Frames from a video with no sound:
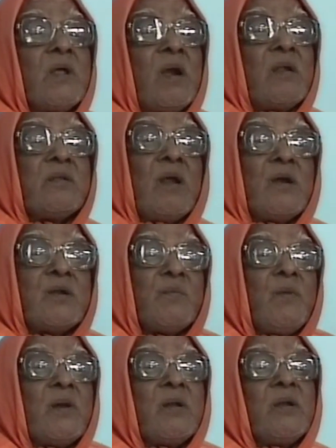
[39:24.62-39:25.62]
That is the
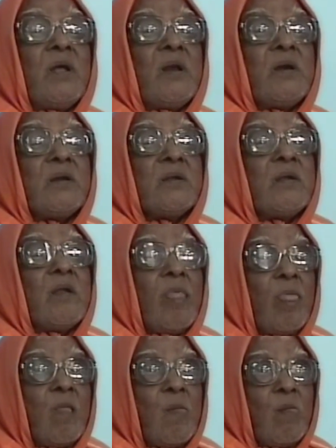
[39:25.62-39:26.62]
ultimate reality.
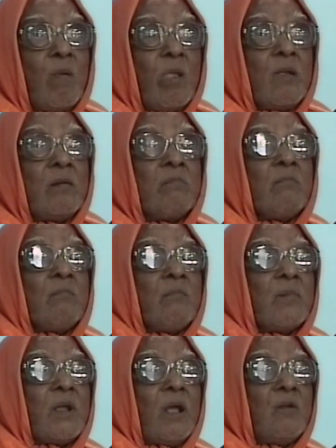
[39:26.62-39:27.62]

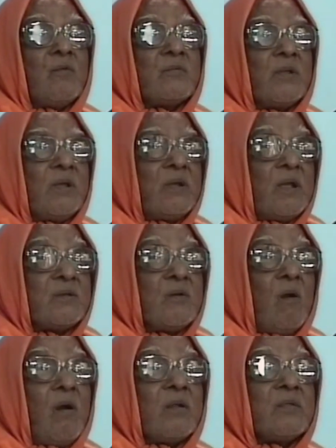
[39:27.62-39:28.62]
Can you think as
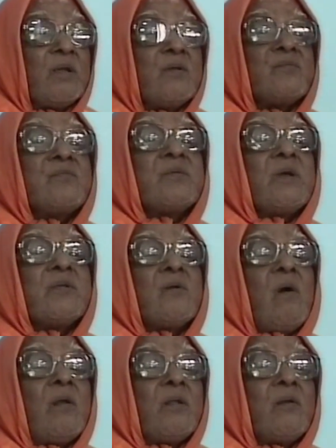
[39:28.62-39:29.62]
God thinks, as
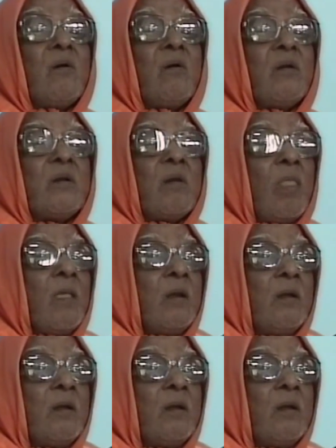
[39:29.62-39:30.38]
all in all?